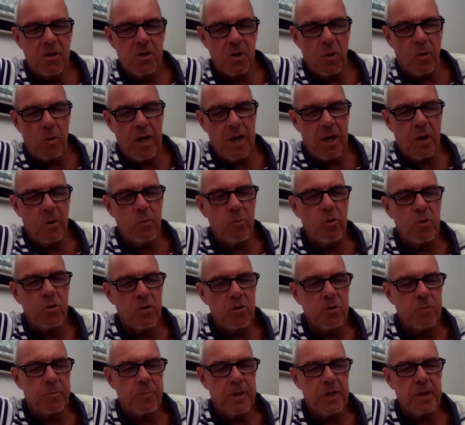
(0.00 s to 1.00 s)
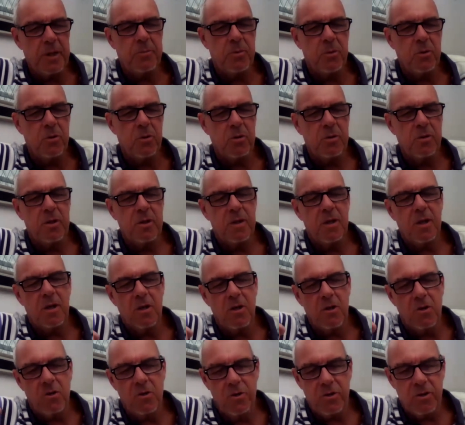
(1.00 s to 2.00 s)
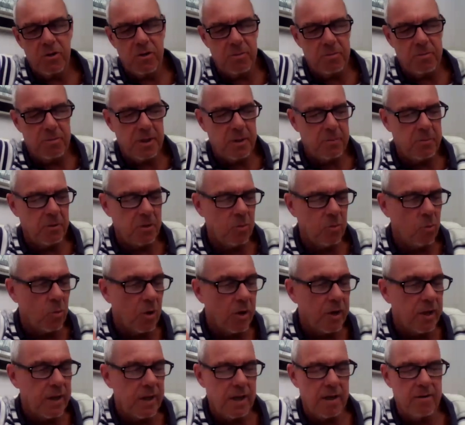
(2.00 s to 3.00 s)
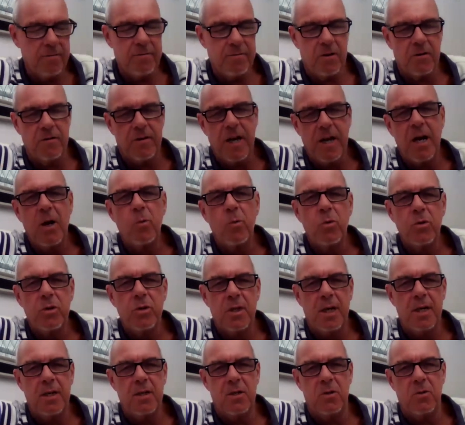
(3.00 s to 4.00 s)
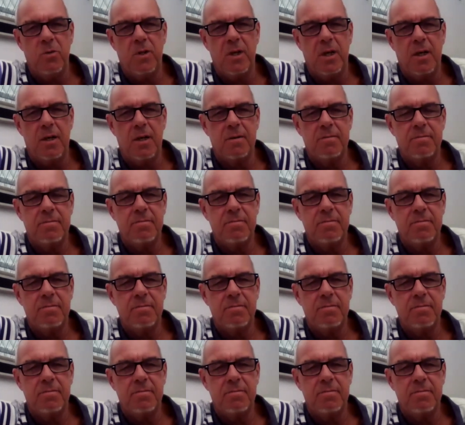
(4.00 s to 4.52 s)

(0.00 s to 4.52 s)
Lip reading: So how would other people, or other people that want to get involved, how would they do that?